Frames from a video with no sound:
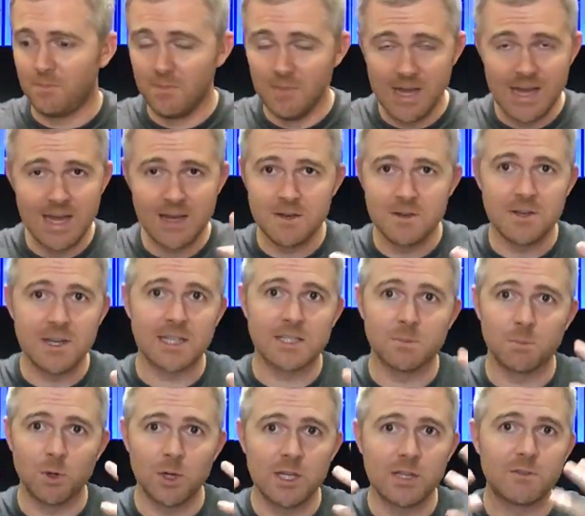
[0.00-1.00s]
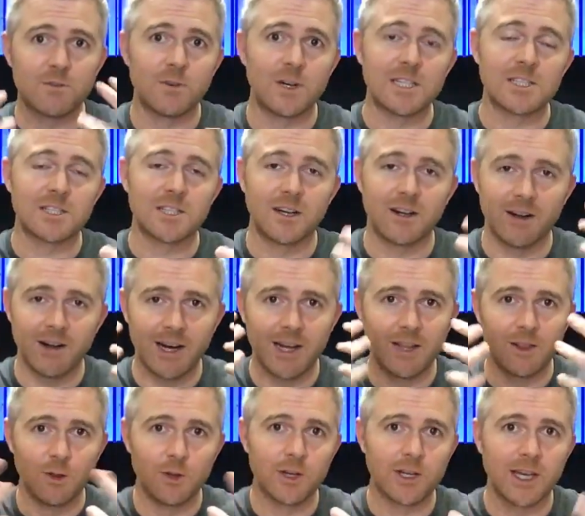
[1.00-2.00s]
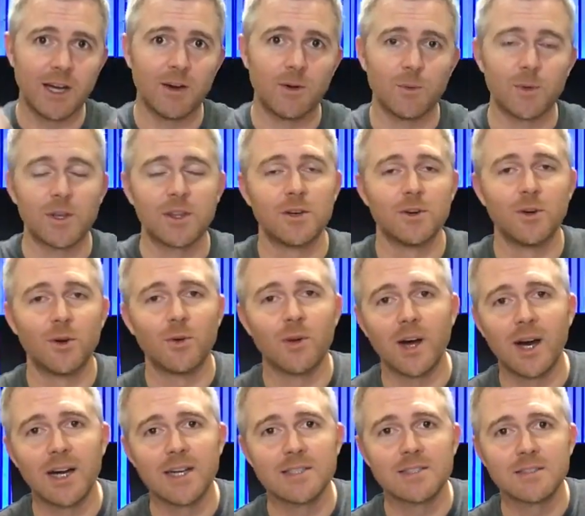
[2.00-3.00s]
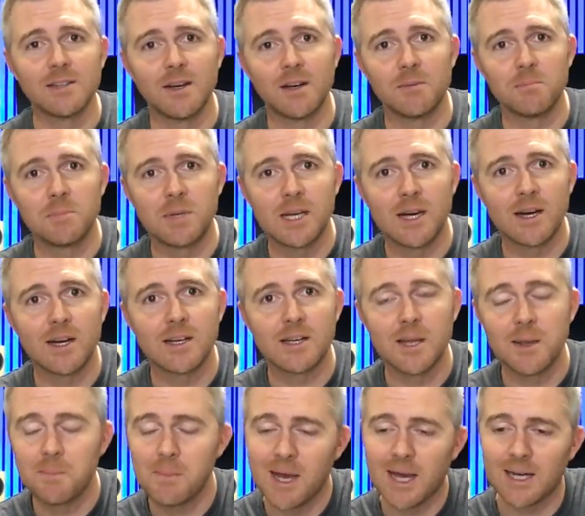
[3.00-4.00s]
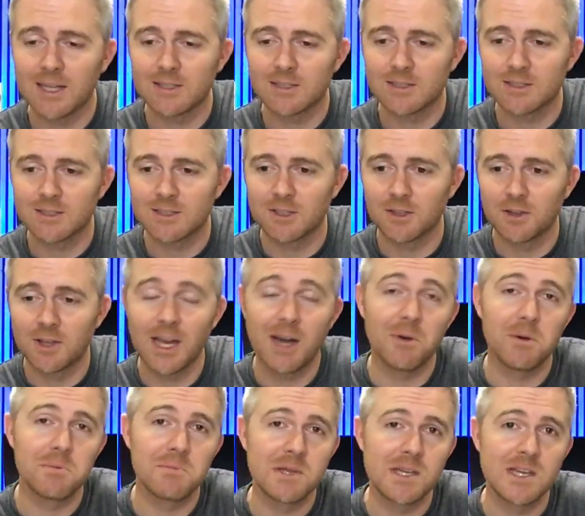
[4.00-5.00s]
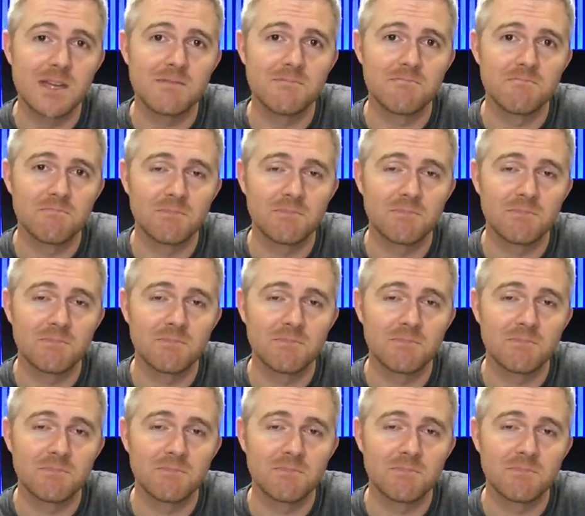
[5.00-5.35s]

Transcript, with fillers: and you get to breathe fresh air and look out with your own eyes, not behind a mask. So that would be...